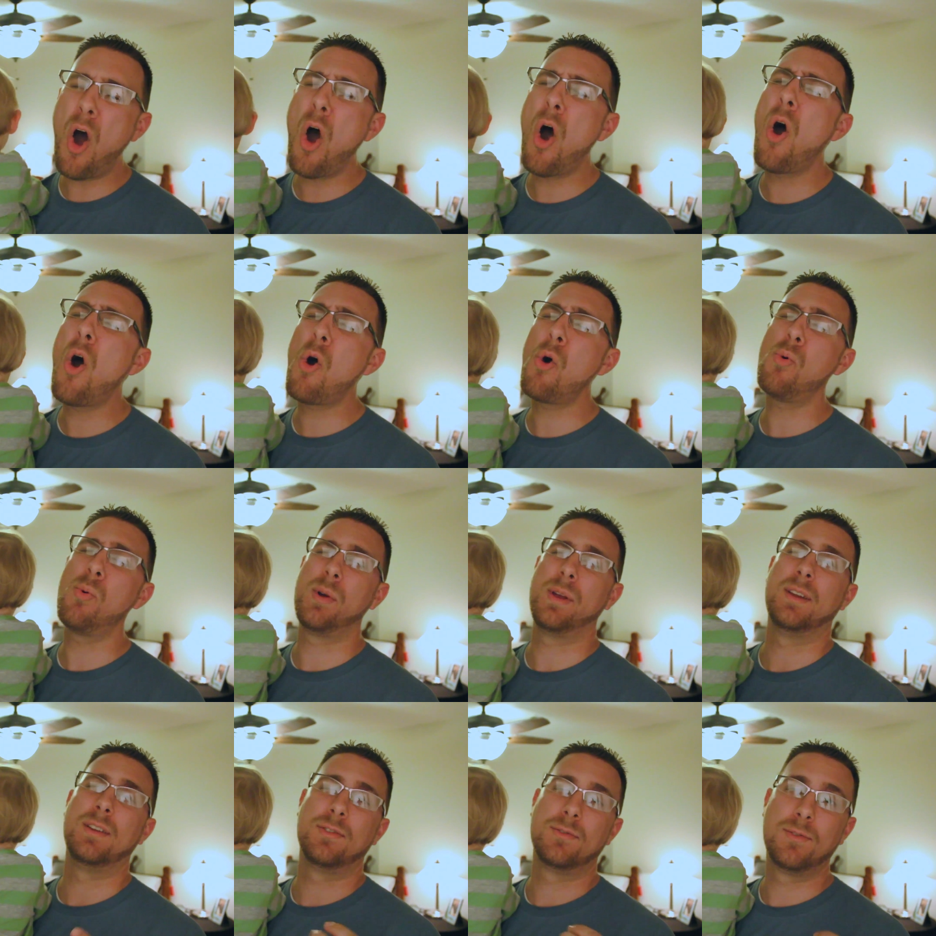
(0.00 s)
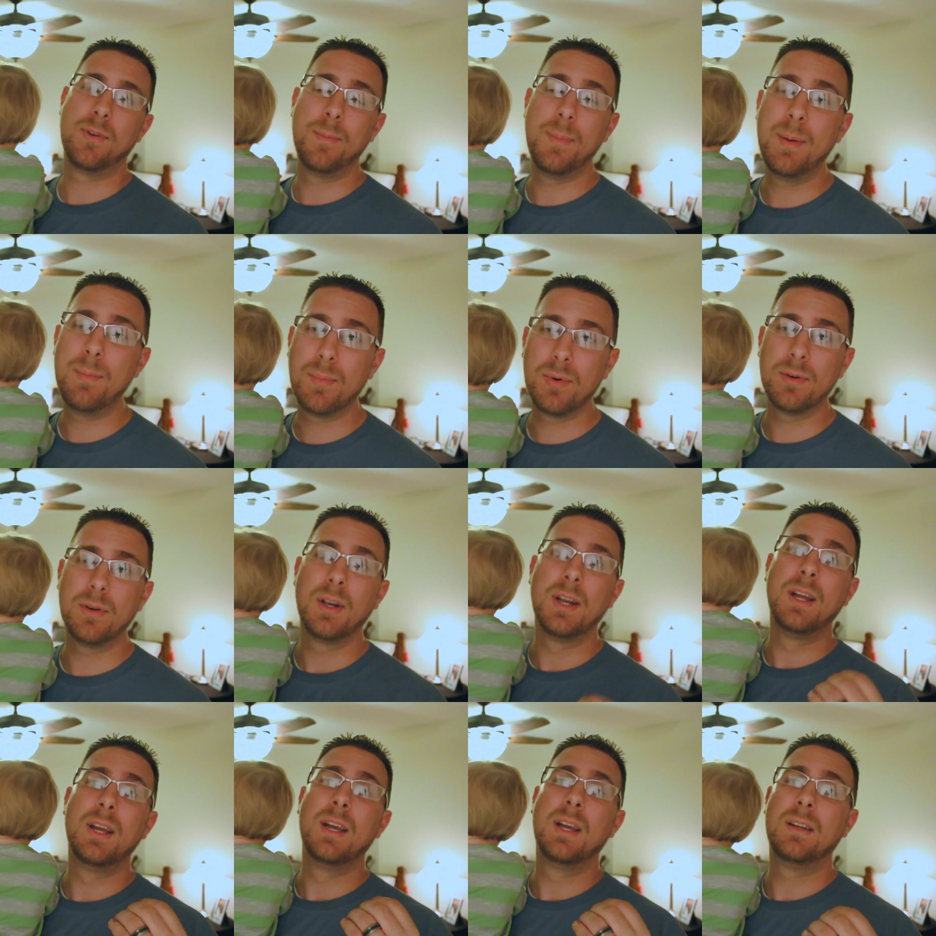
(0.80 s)
always
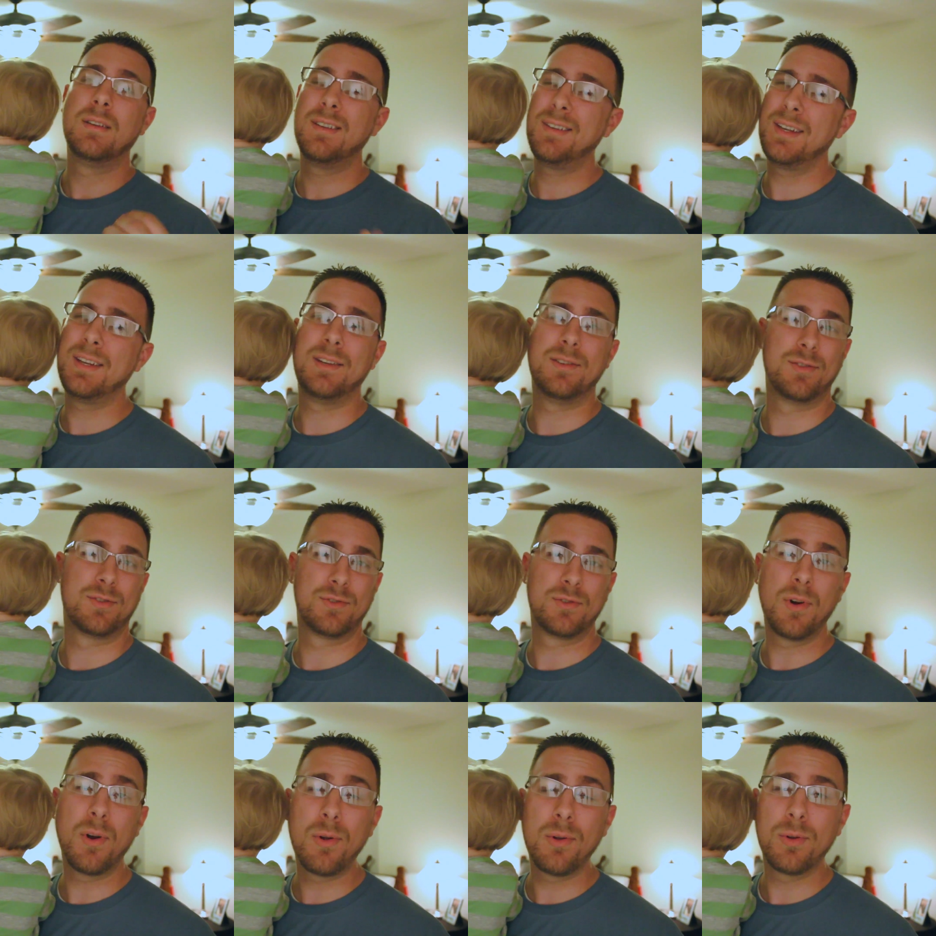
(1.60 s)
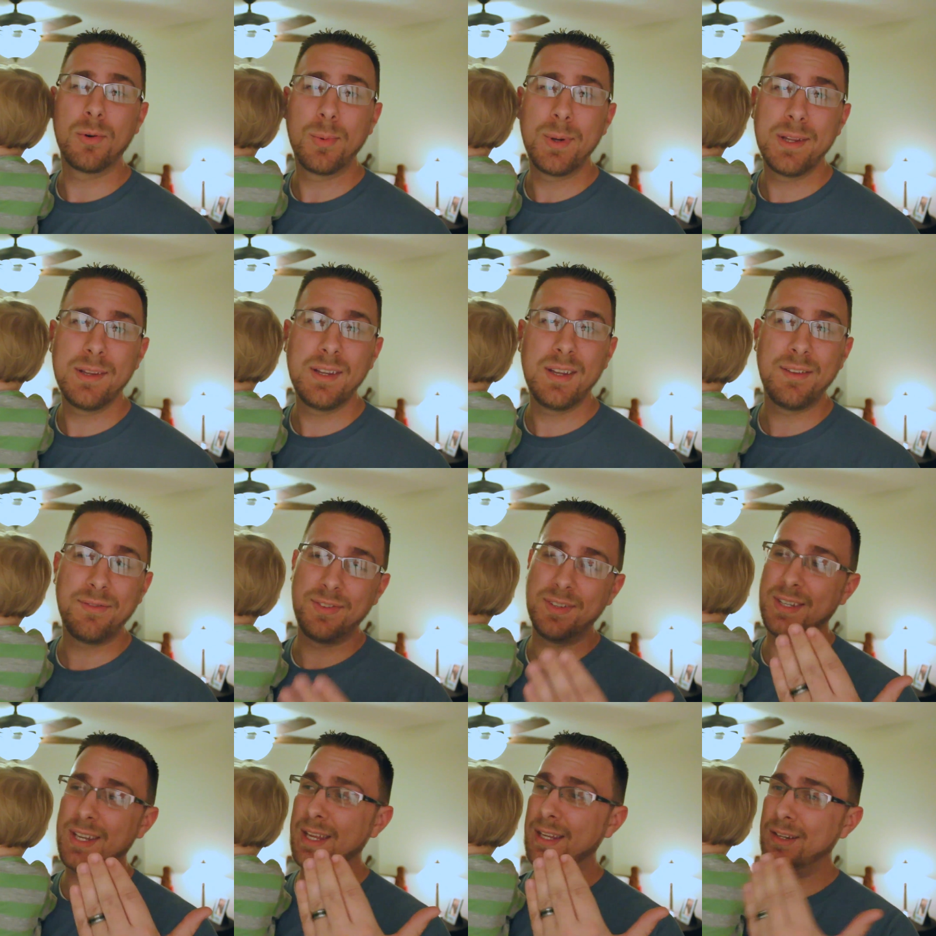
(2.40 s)
remember to take your stroller with you
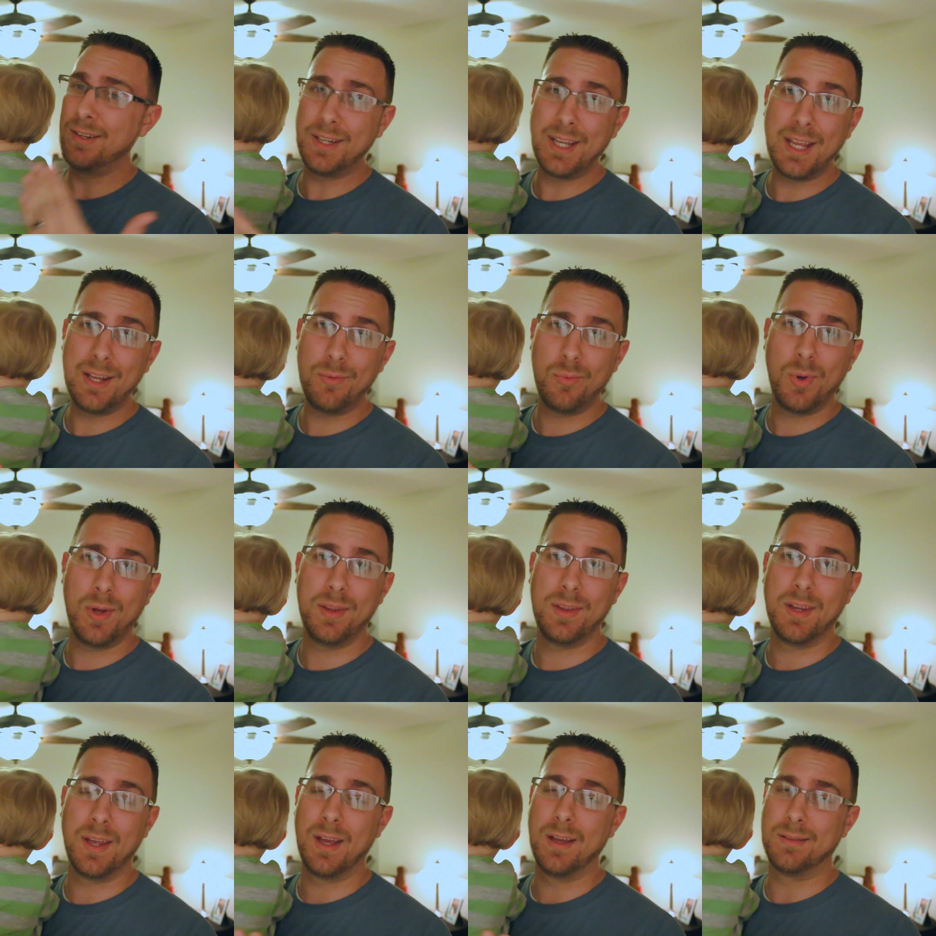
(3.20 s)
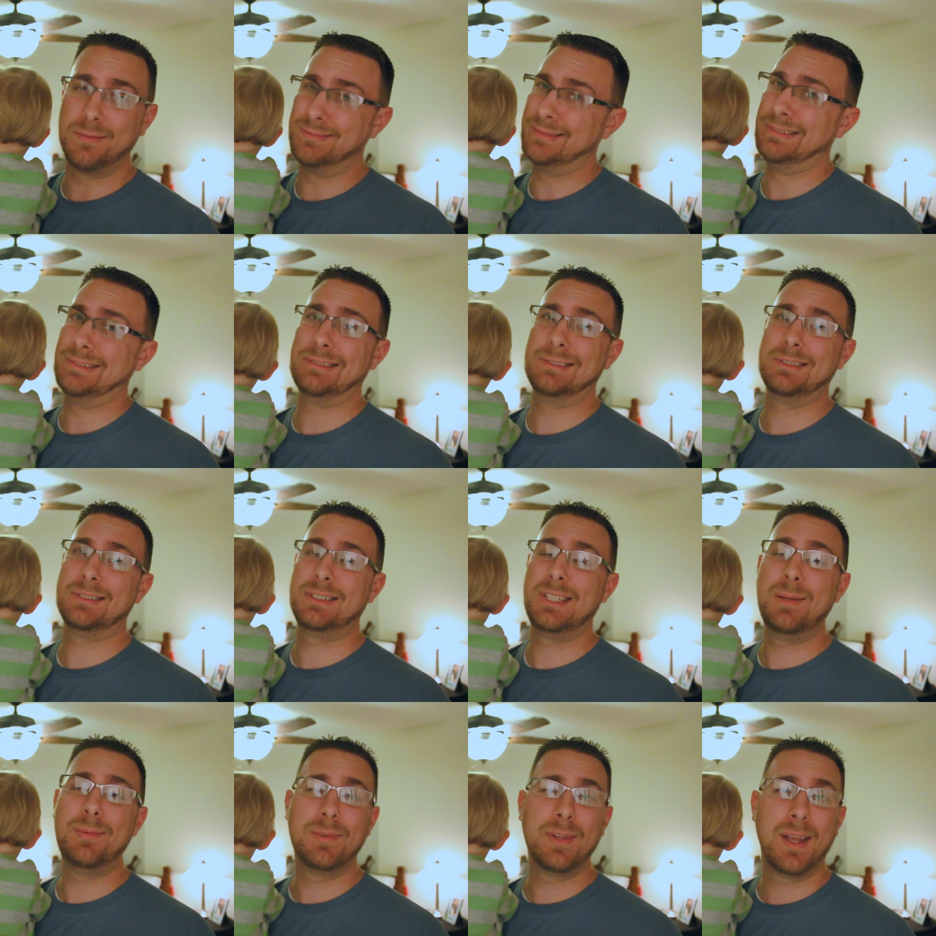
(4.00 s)
if you take your kid with you.
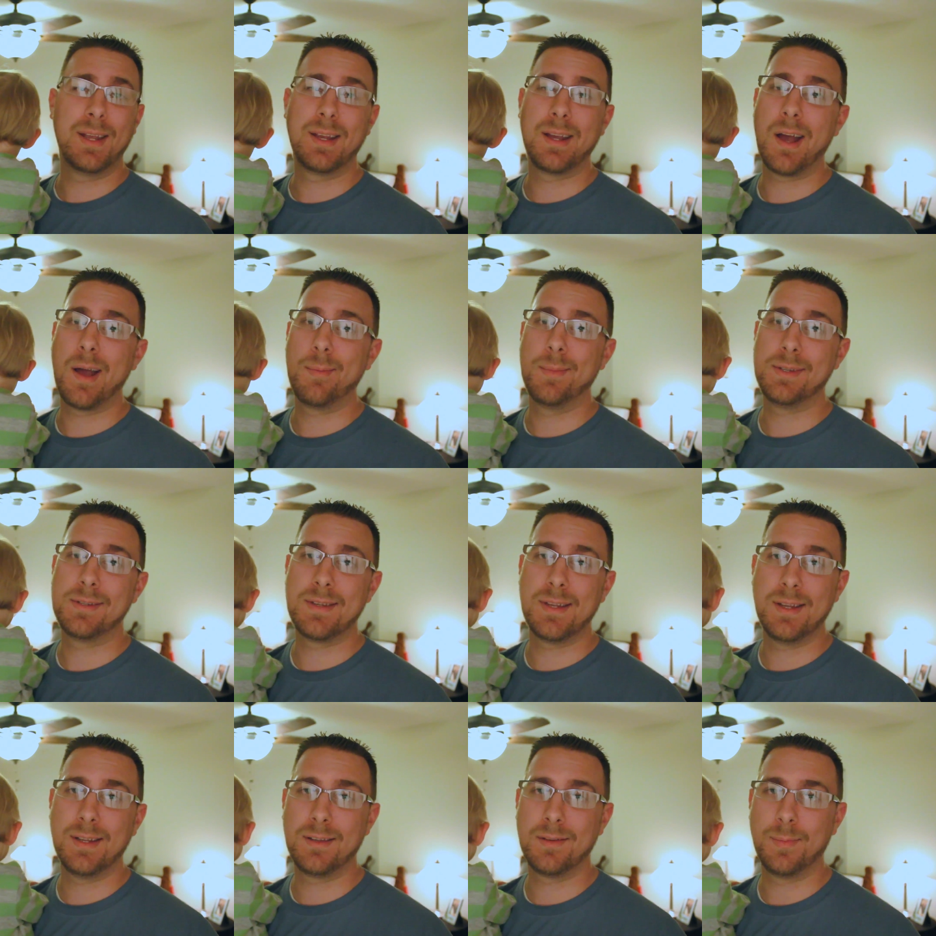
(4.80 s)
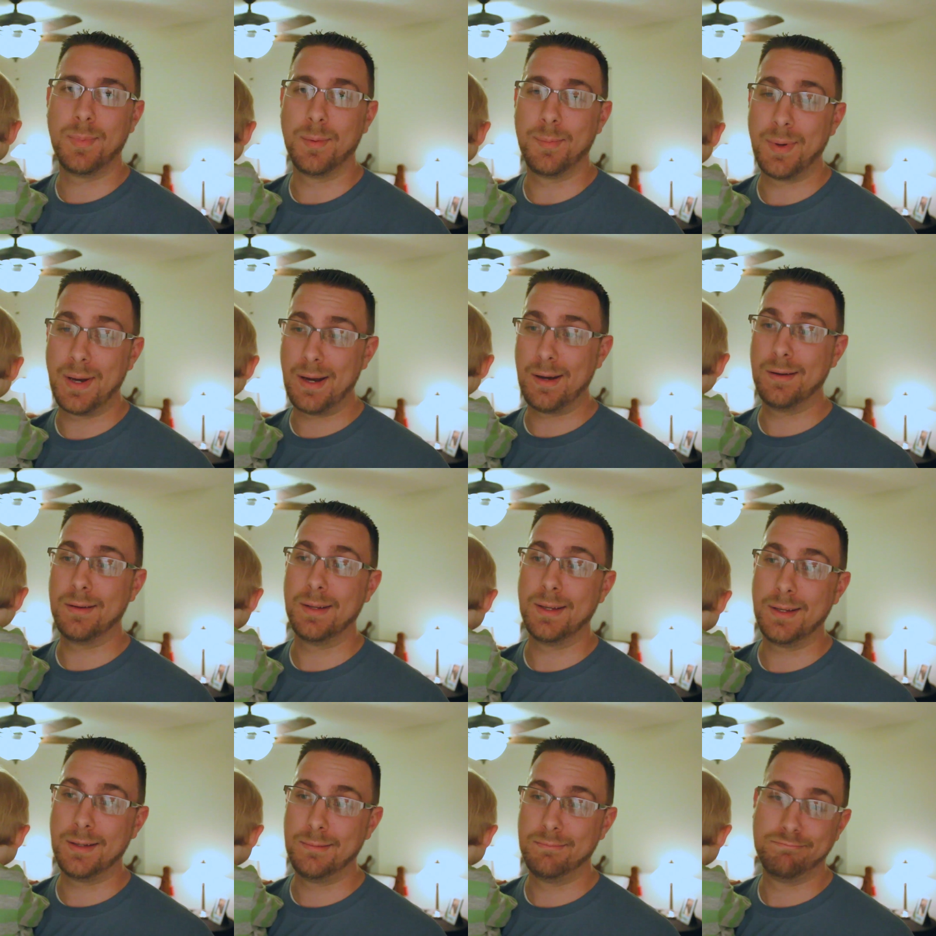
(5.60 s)
Seems like common sense, but
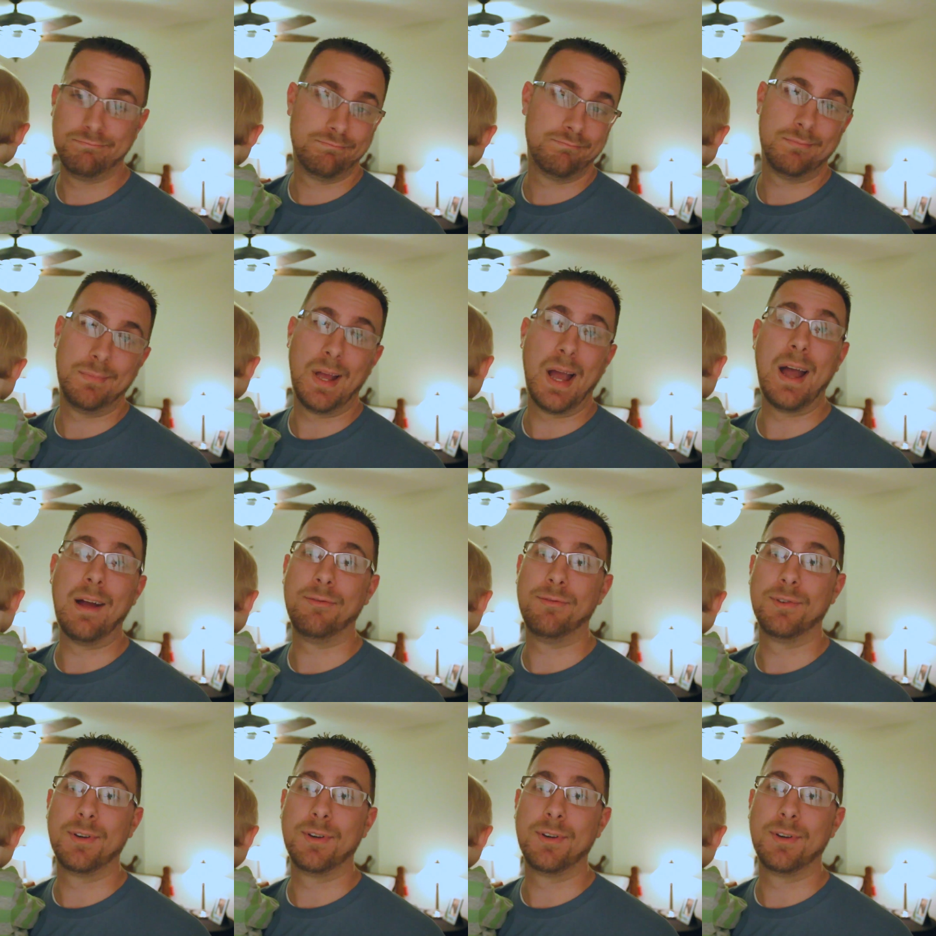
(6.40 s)
apparently I